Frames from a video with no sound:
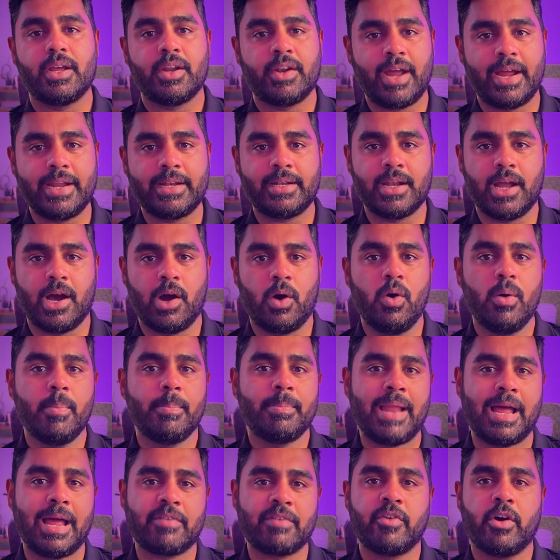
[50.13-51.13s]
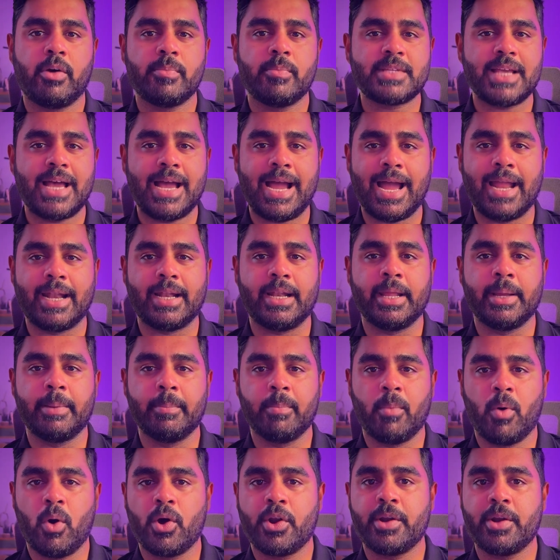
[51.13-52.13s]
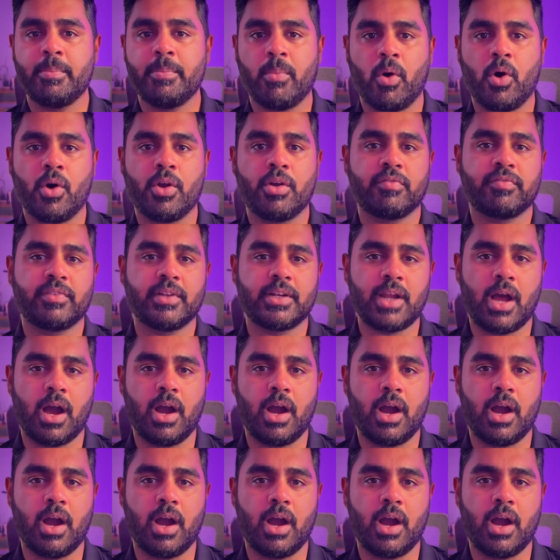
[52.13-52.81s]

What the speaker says: Right now, platforms are handling more and more of the